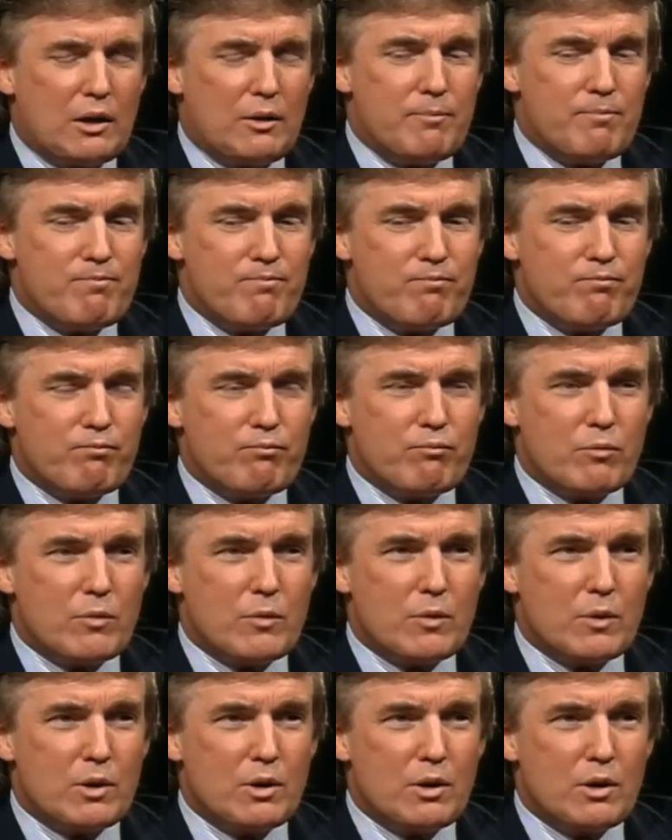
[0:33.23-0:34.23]
tough enough to
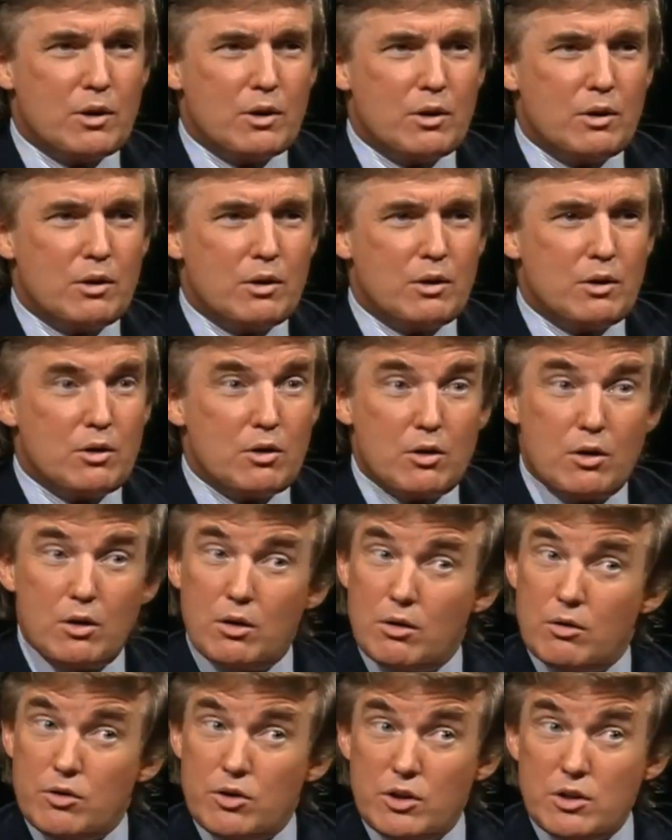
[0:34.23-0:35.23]
survive
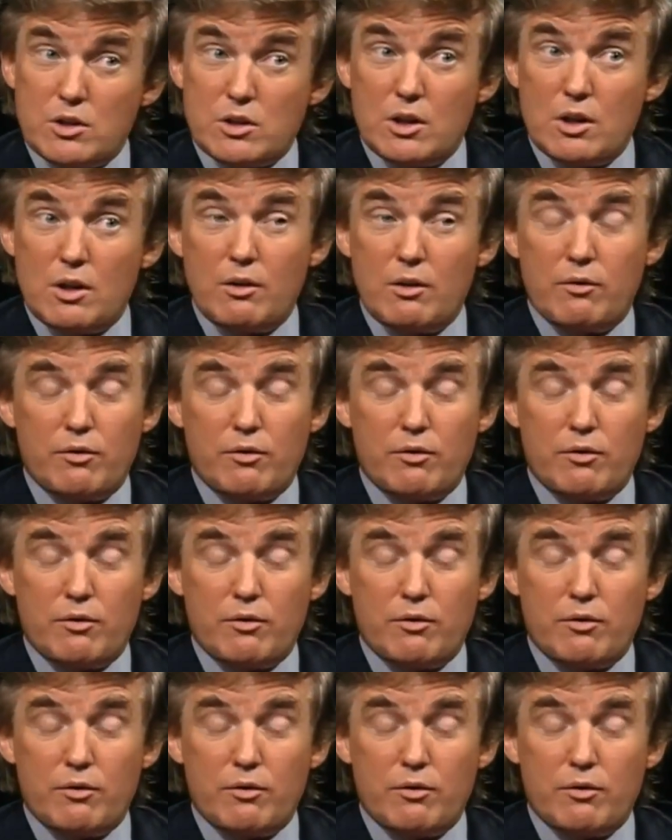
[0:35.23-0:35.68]
a mugging.